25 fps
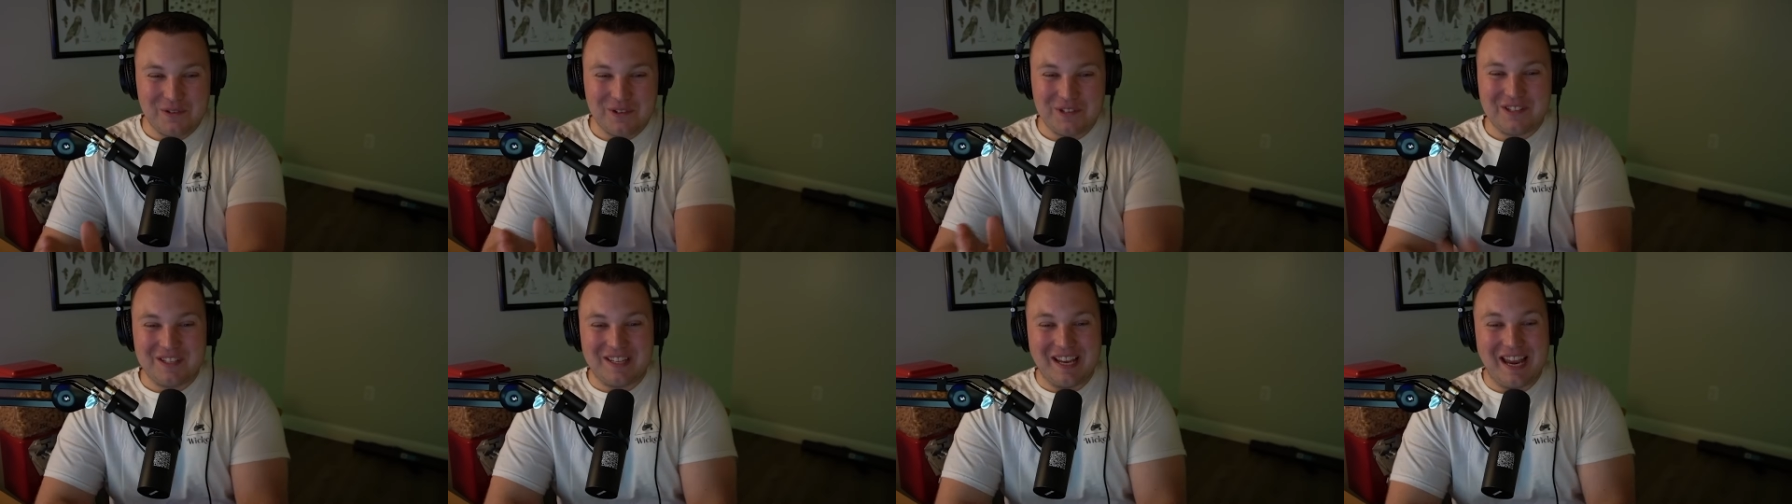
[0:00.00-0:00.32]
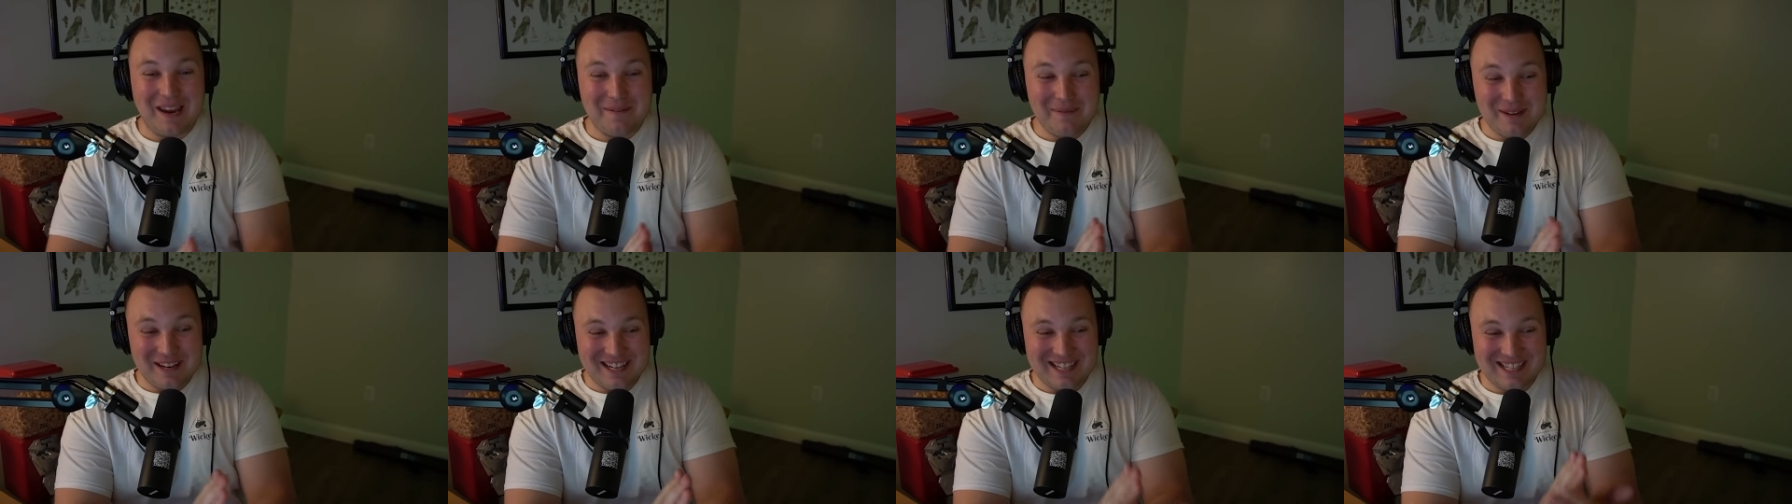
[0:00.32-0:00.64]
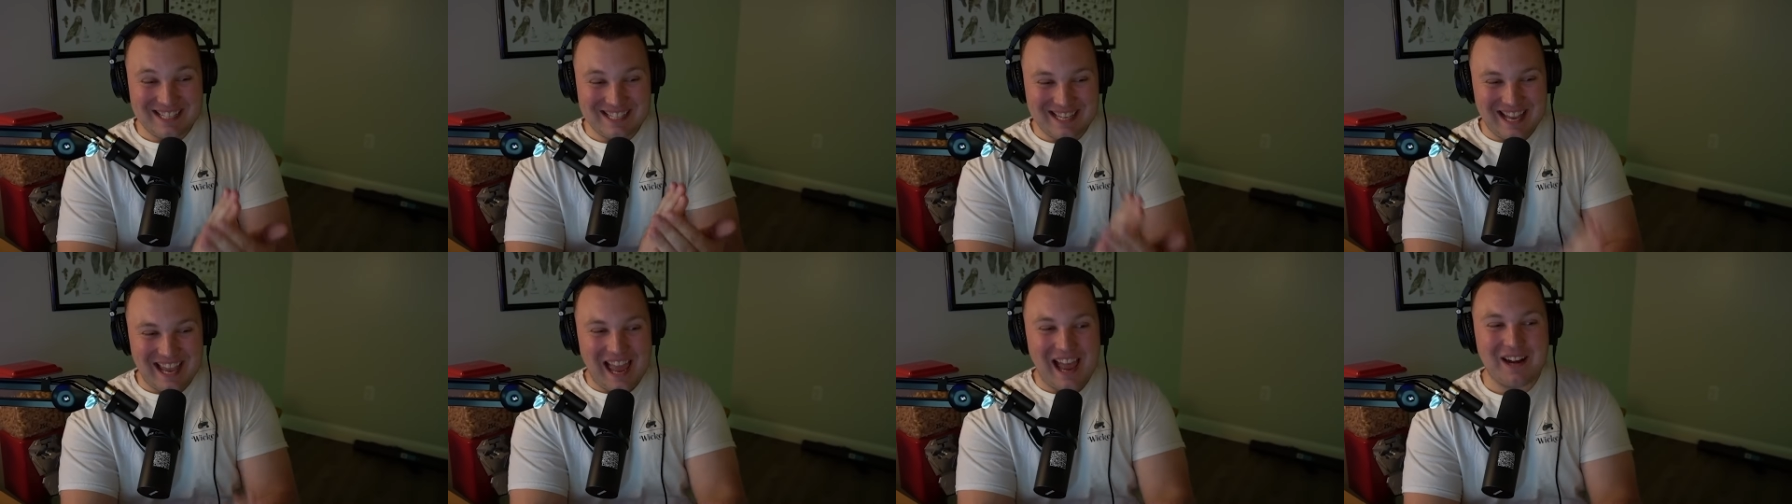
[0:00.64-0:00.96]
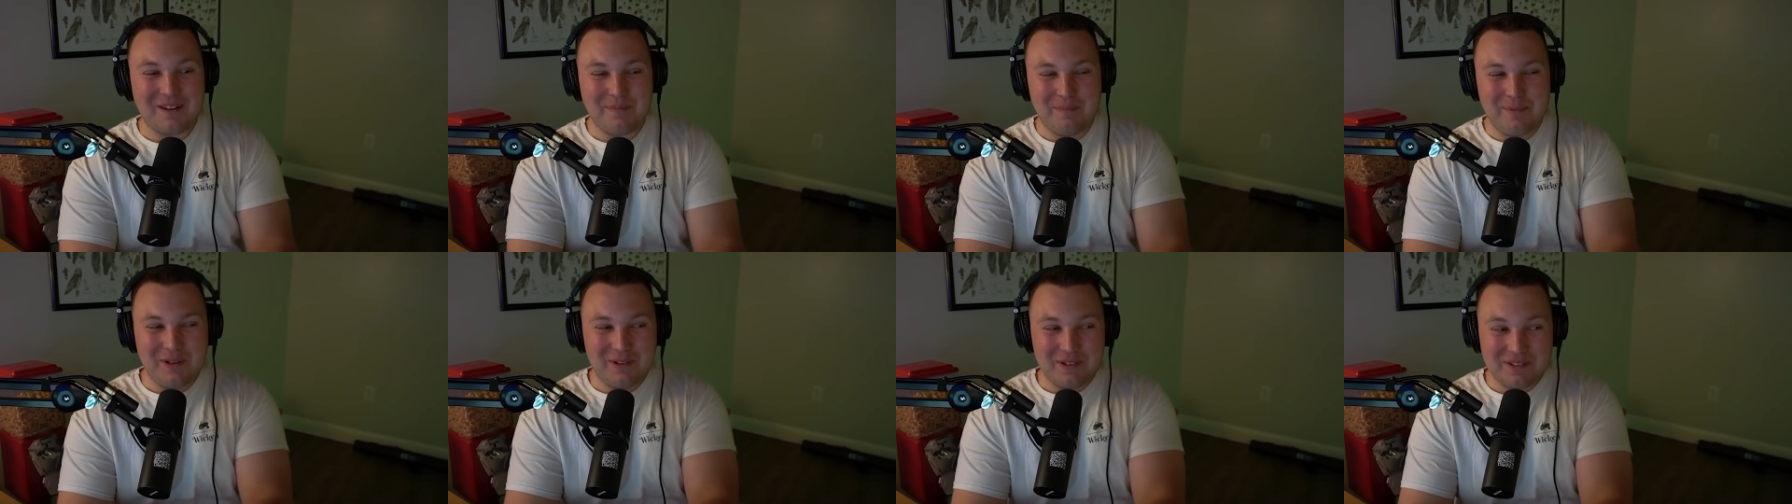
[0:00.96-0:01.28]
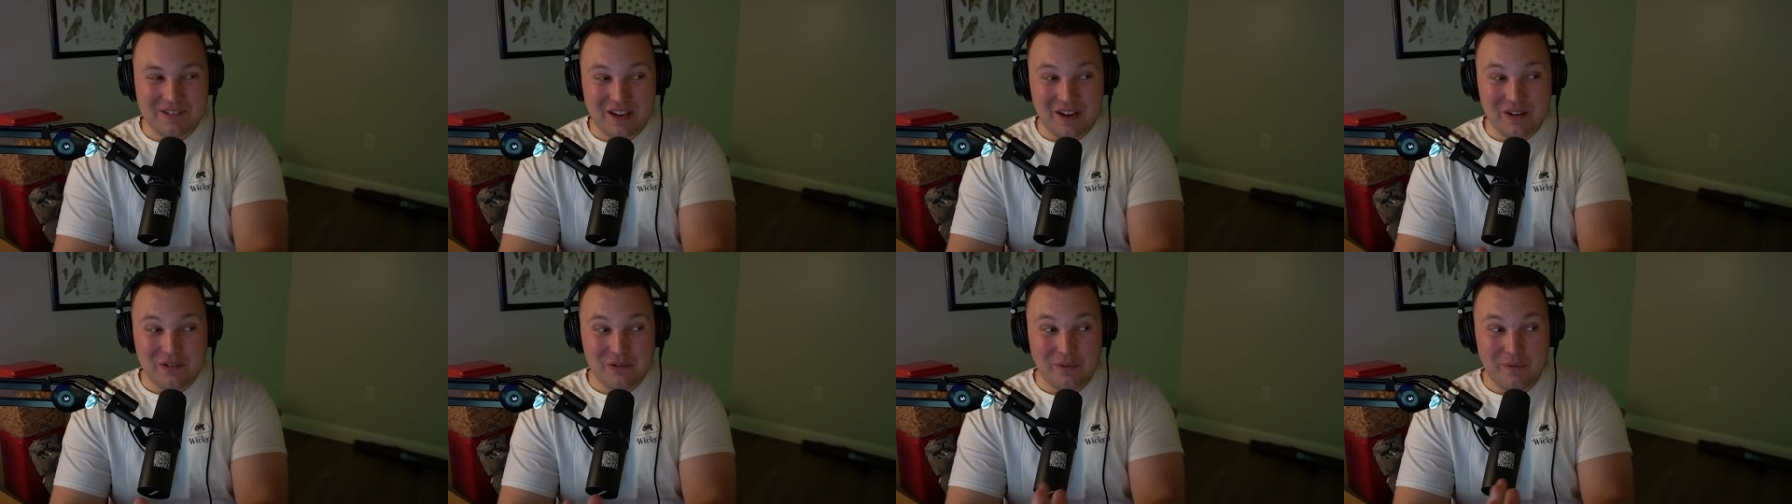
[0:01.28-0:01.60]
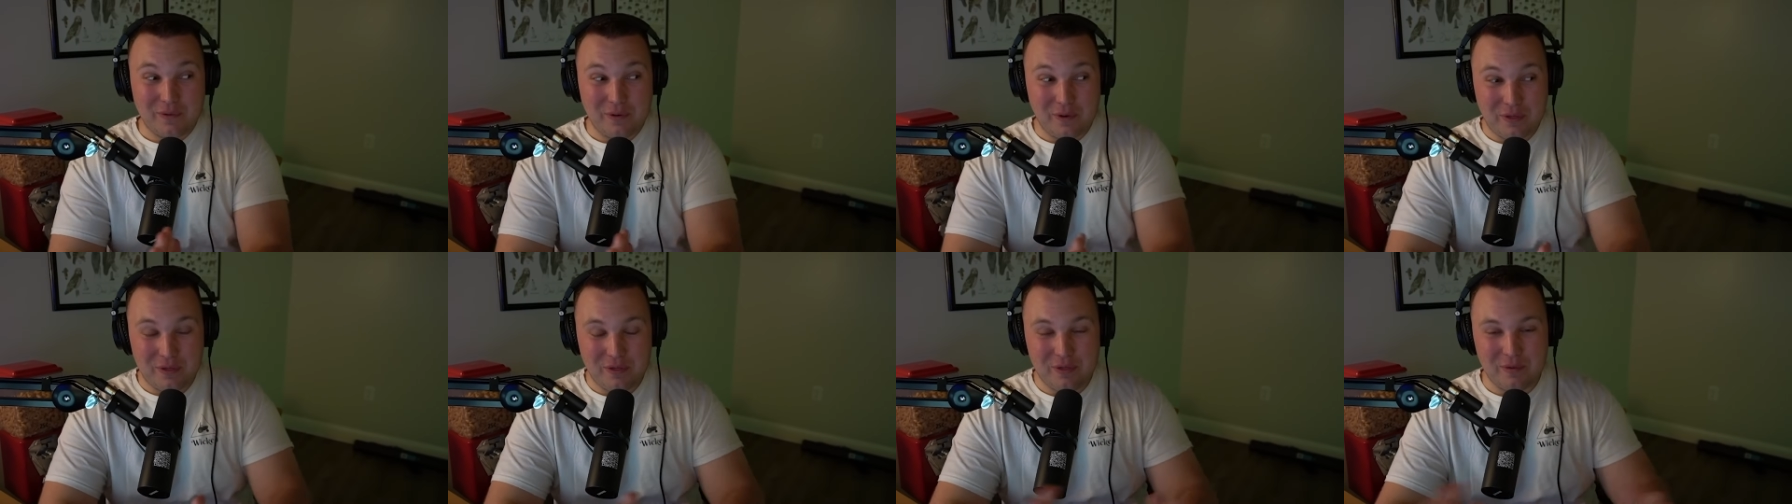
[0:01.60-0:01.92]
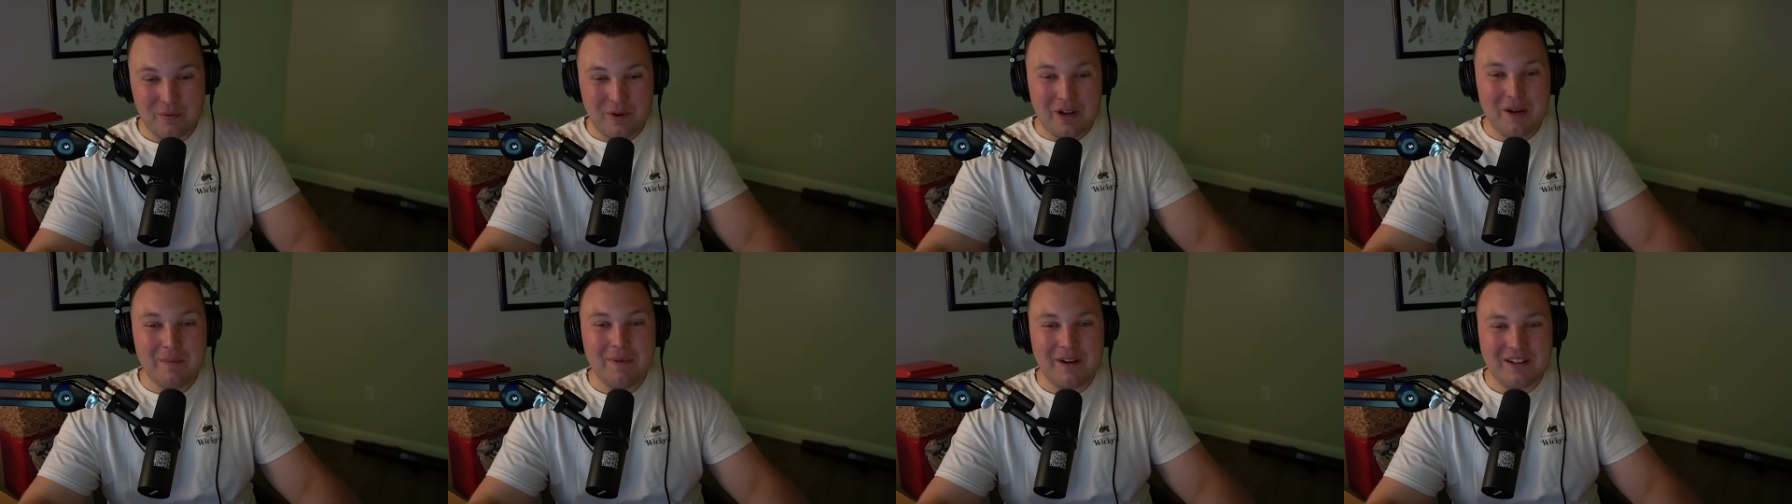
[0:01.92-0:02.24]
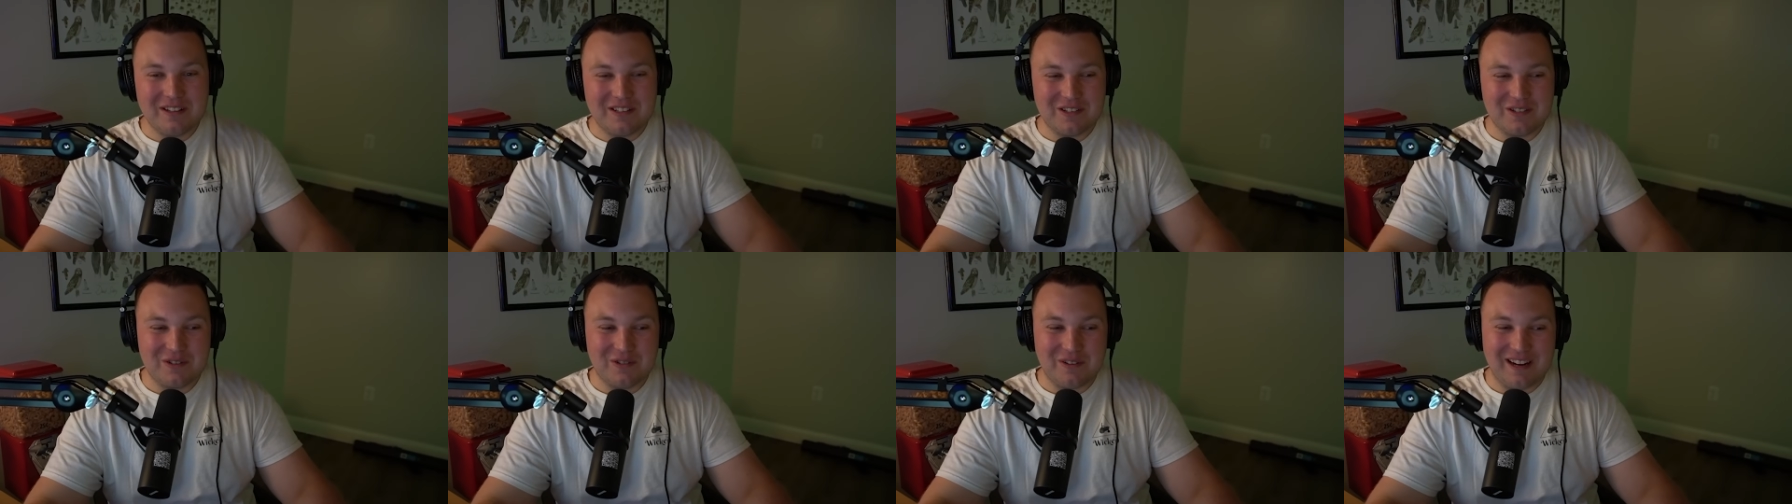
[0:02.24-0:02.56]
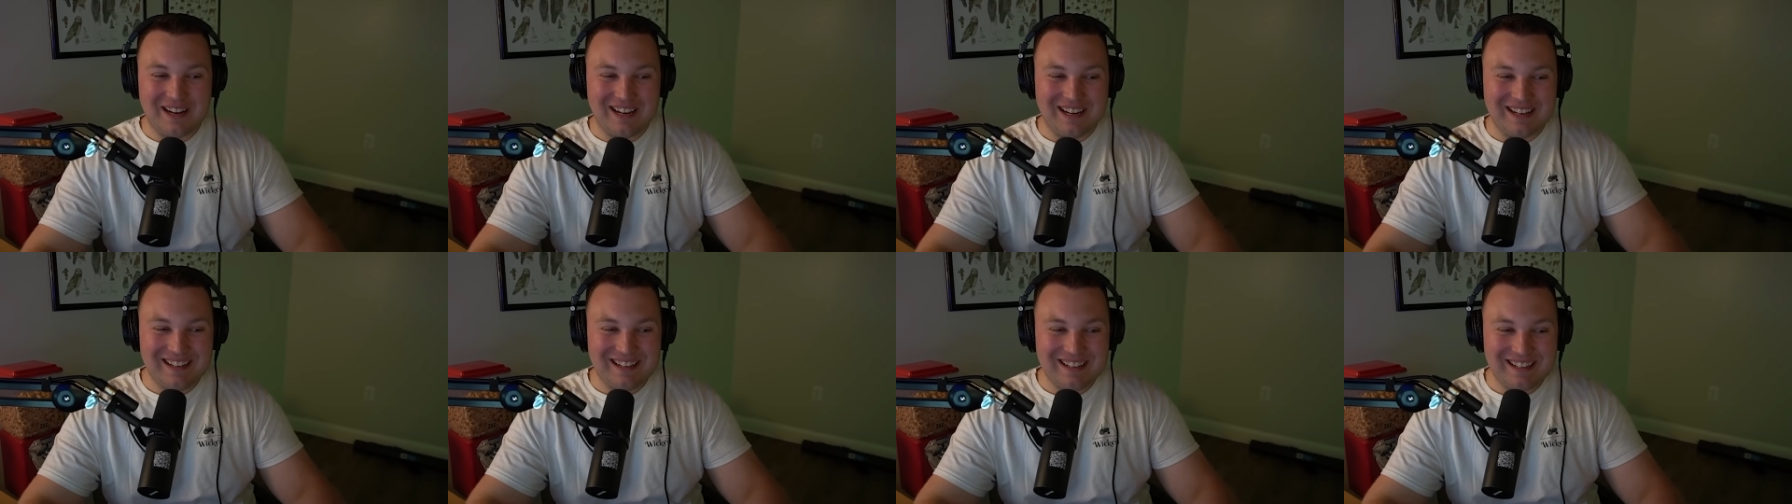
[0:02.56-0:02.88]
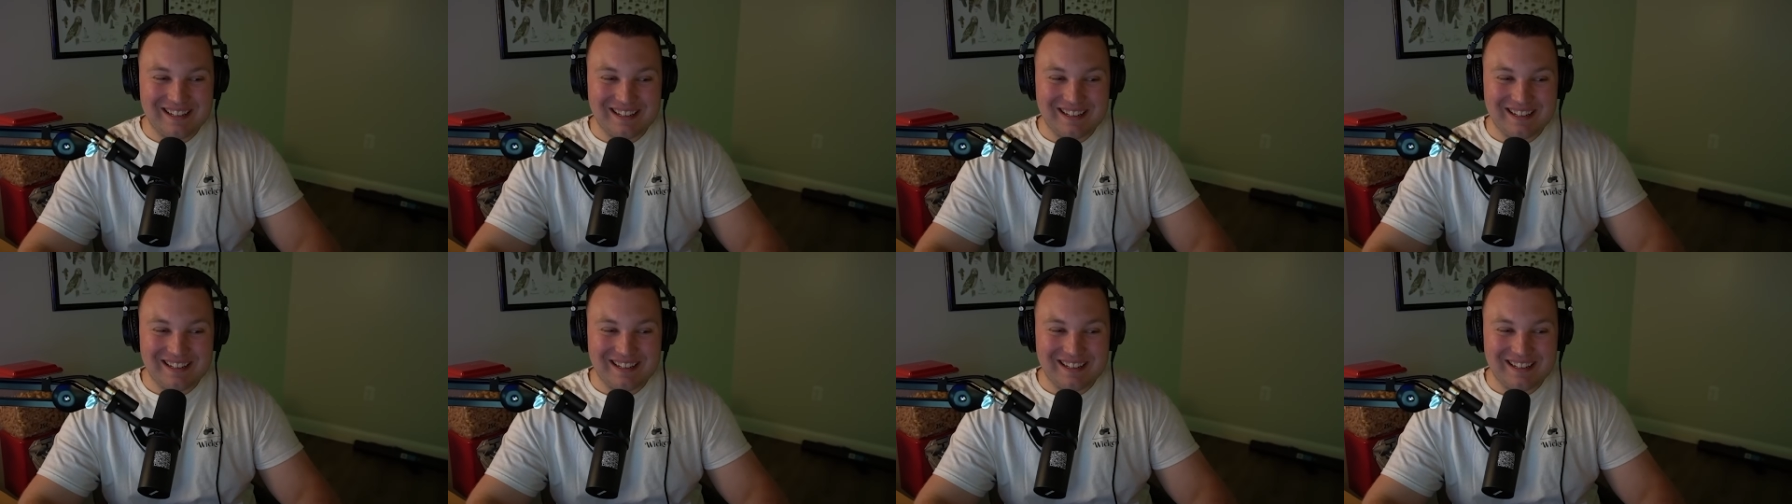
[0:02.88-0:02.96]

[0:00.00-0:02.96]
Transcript: same exact meal schedule for 3 months straight.